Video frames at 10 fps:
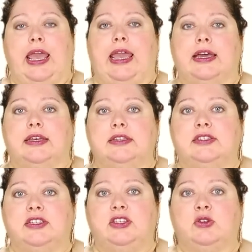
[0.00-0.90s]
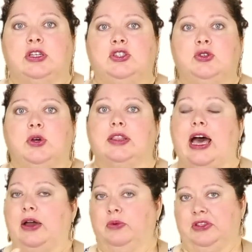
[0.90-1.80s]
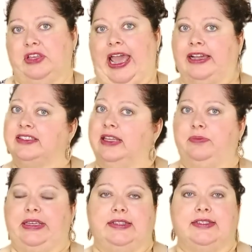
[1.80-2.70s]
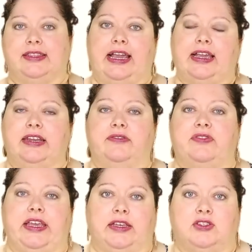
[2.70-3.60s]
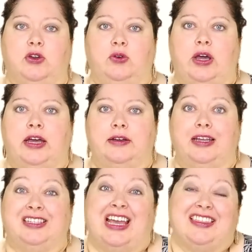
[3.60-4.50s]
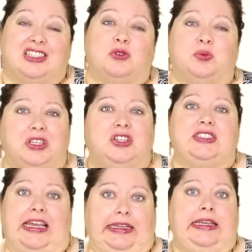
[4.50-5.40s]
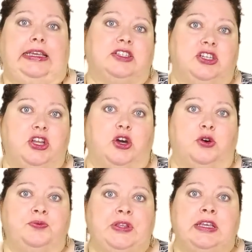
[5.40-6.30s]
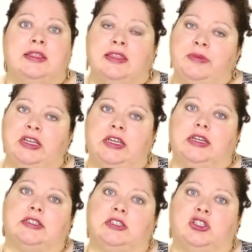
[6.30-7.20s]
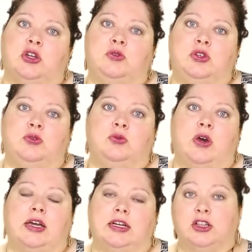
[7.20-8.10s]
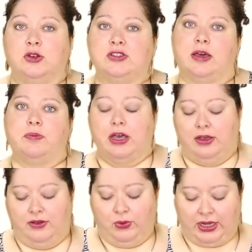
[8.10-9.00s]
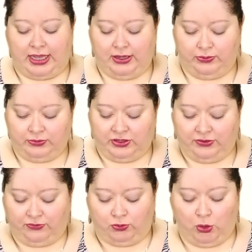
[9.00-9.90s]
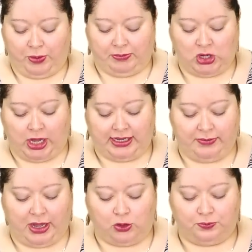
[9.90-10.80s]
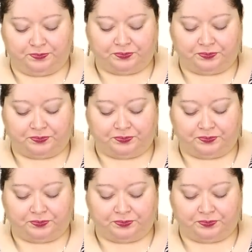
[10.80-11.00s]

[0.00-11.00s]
and you can do a lot with accent beads and that kind of thing. So uh, I think it's a really good technique to know. Let me show you uh, a close-up of what kind of rope I'm talking about.